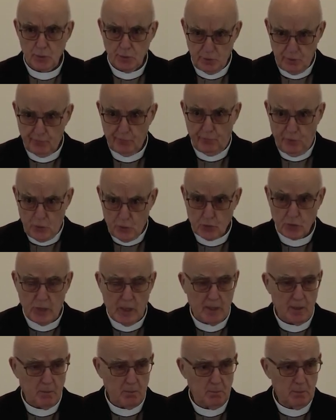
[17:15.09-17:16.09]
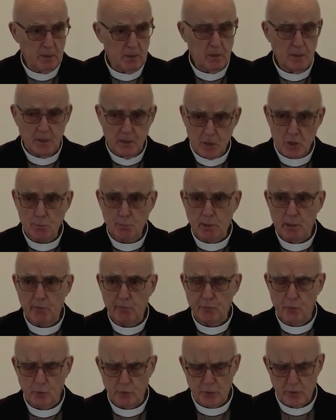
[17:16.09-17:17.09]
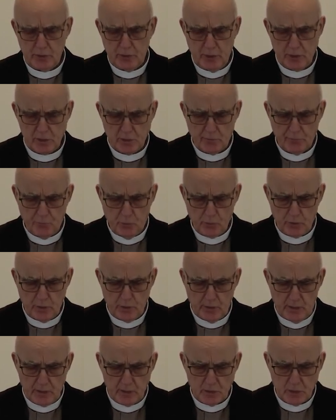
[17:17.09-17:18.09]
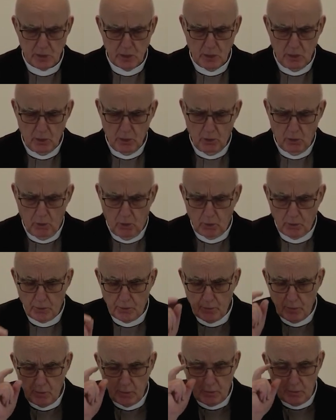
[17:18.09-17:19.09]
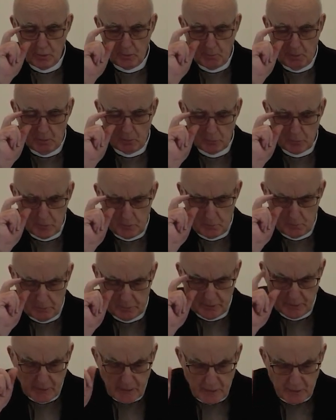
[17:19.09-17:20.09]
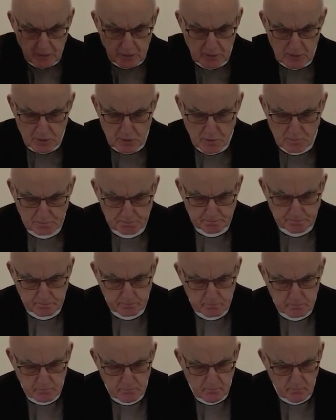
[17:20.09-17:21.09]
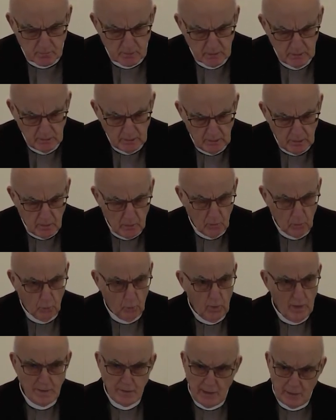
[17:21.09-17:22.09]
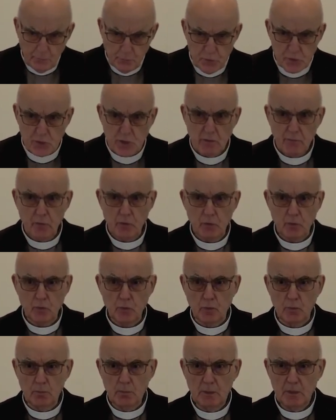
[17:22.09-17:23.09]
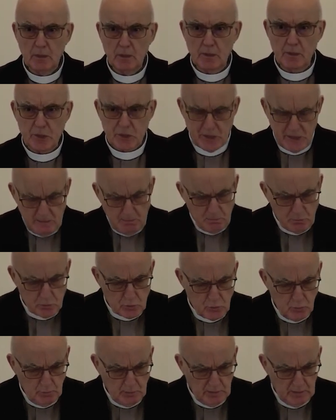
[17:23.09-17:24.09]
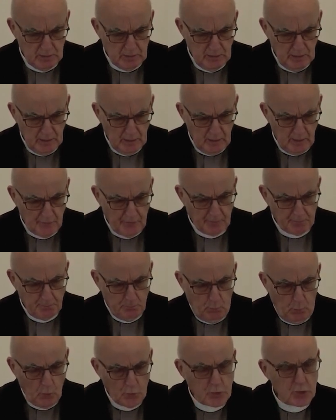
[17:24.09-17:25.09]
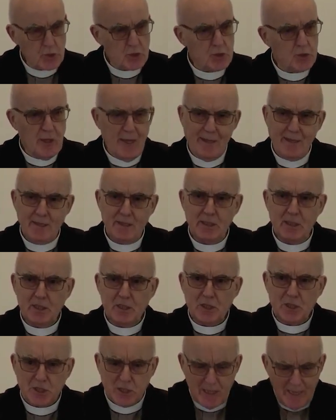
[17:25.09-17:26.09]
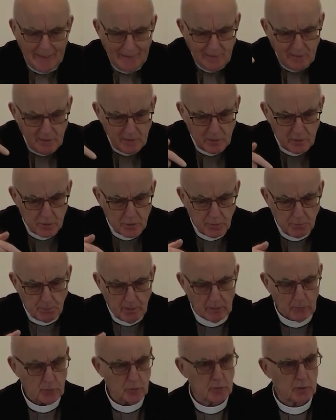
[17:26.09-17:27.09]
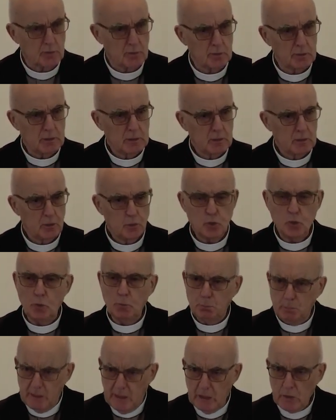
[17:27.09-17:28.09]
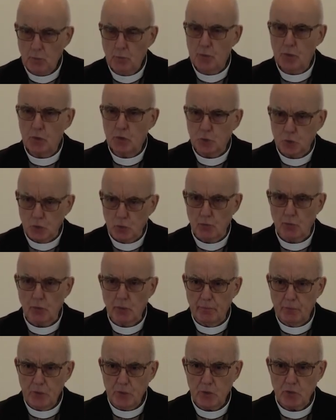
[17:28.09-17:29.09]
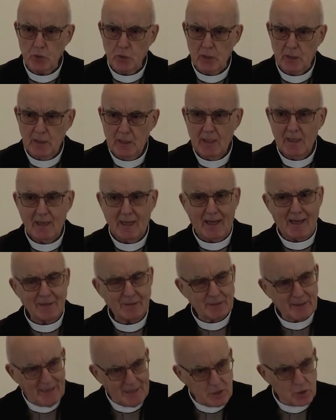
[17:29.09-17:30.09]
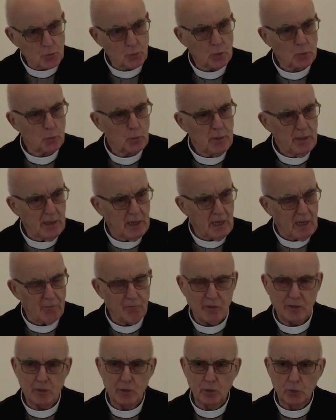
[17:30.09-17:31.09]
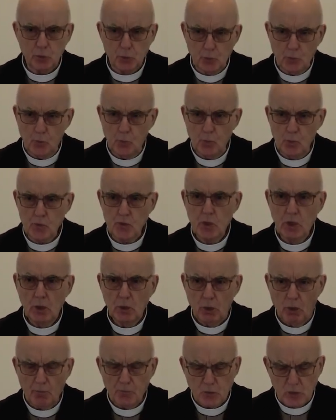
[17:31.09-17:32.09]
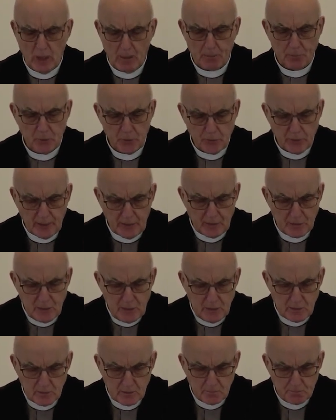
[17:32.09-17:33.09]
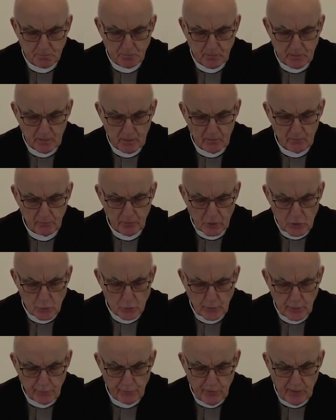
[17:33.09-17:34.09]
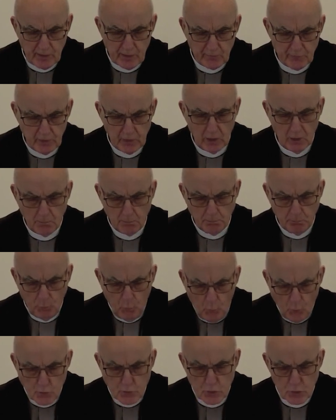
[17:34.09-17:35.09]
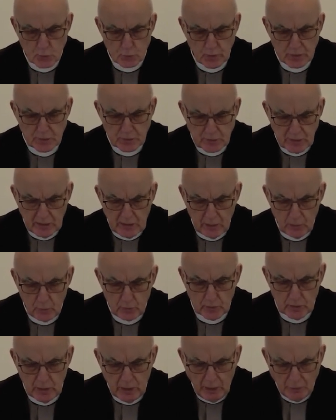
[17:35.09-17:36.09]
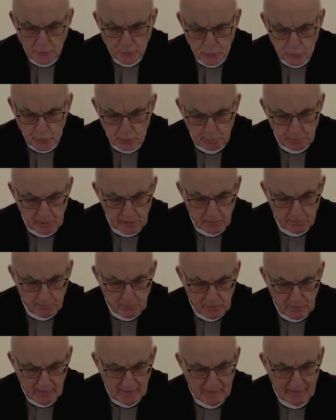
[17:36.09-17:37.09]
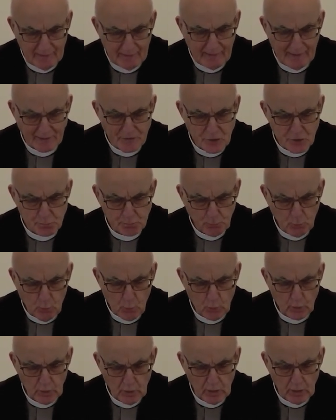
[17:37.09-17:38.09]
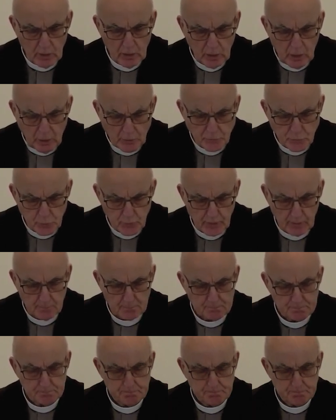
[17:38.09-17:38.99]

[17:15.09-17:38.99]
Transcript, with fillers: This first time he spent 40 days and 40 nights on the mountain. But in any case, when that was given to him, it seems to me that Moses then descended the mountain to meet with the children of Israel. And that's what we have at the close of chapter 19. Verse 25 Moses went down unto the people and spoke unto them.